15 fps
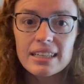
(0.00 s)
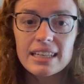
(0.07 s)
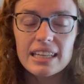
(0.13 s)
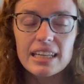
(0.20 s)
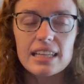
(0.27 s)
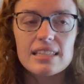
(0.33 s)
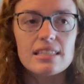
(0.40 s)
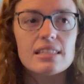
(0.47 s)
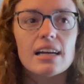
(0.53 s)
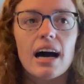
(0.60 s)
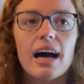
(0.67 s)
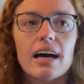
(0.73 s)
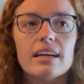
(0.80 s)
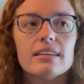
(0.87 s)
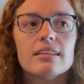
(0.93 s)
It's
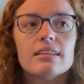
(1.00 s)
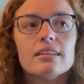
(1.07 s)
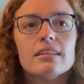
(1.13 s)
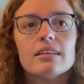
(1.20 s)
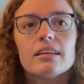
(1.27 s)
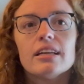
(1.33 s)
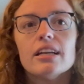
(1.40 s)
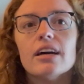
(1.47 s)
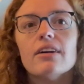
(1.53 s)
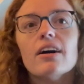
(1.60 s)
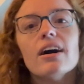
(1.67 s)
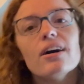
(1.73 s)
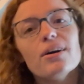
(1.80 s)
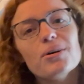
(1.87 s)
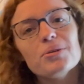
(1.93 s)
not, you know,
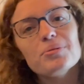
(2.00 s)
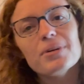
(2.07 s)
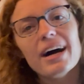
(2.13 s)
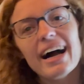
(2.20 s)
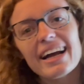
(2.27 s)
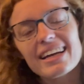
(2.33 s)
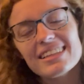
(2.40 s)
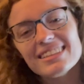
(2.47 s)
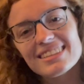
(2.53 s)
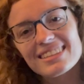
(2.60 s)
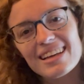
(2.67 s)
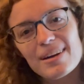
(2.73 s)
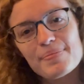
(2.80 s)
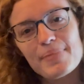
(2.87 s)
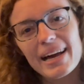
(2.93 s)
oh, well, I can just
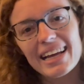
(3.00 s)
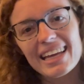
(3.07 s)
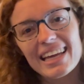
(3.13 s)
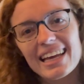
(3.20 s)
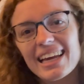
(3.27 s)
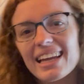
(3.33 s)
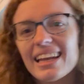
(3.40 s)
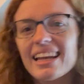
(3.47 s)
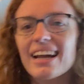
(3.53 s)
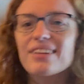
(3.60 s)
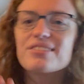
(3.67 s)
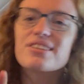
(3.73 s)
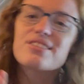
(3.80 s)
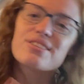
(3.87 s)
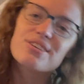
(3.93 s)
come back in and I'll
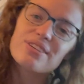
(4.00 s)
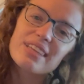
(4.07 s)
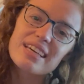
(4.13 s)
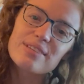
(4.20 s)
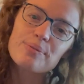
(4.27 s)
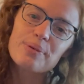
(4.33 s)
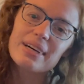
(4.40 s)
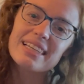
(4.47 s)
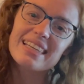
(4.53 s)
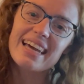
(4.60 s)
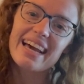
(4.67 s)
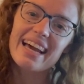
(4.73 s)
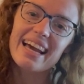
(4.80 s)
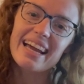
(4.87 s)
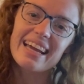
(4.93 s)
just do this one
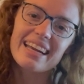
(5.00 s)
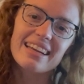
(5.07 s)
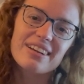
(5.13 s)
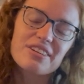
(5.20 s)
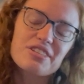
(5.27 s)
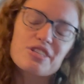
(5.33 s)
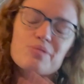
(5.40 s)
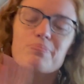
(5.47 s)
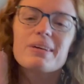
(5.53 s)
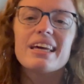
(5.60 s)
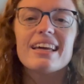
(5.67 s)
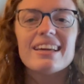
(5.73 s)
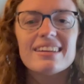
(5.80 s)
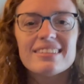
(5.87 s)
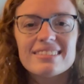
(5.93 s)
day and it'll just
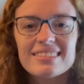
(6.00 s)
be,